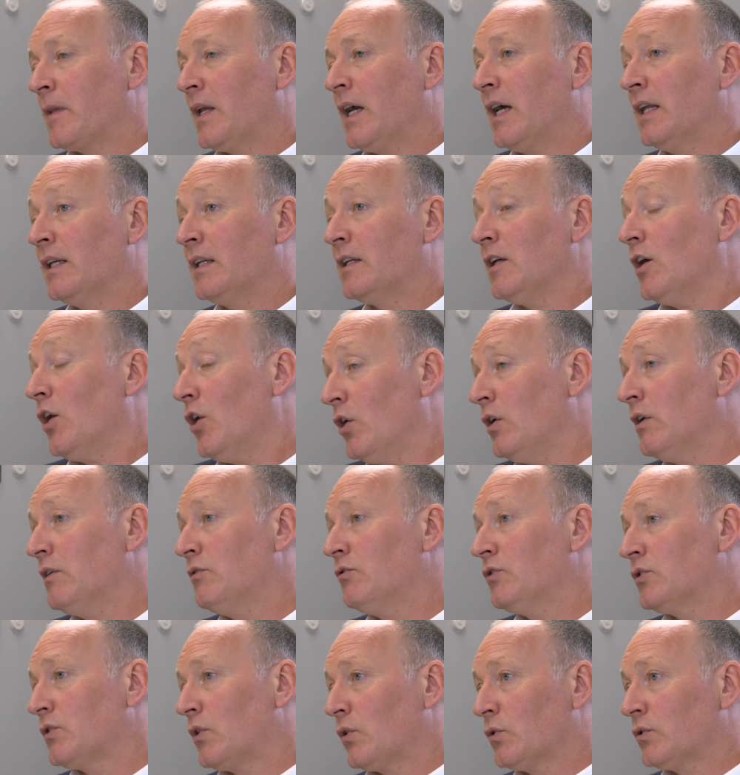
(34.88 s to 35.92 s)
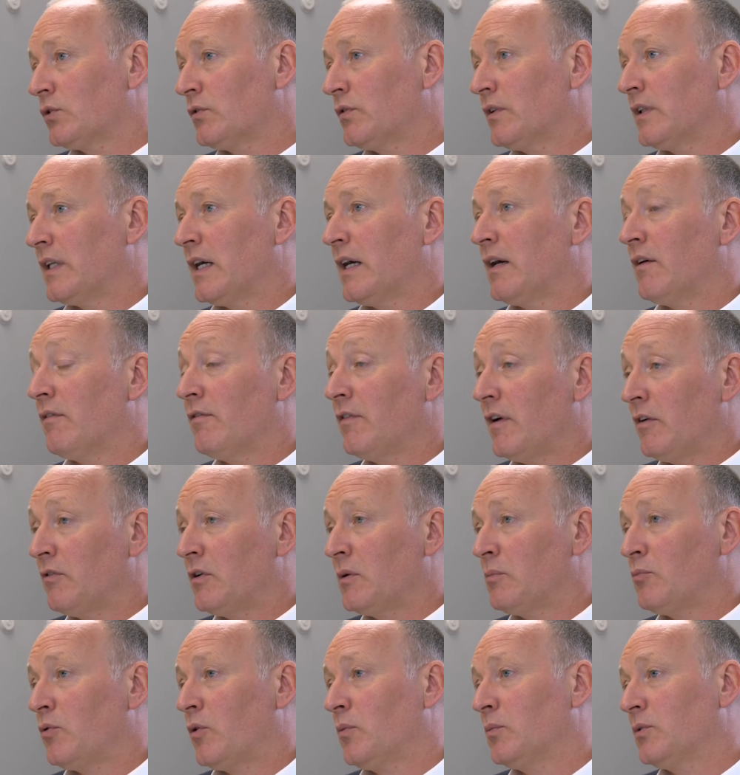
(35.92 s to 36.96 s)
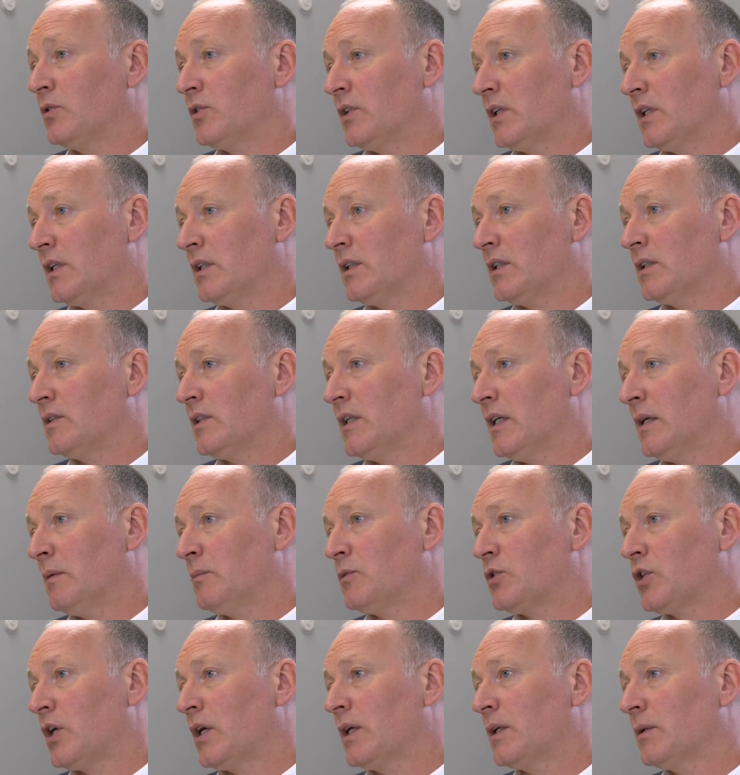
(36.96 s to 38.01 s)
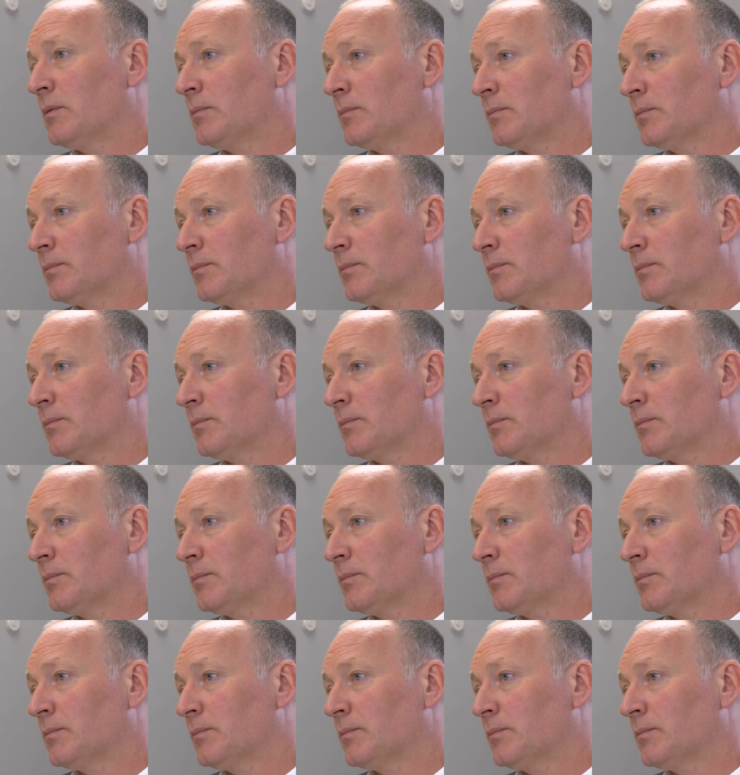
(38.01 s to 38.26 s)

and the early results for that are very promising in the TMJ.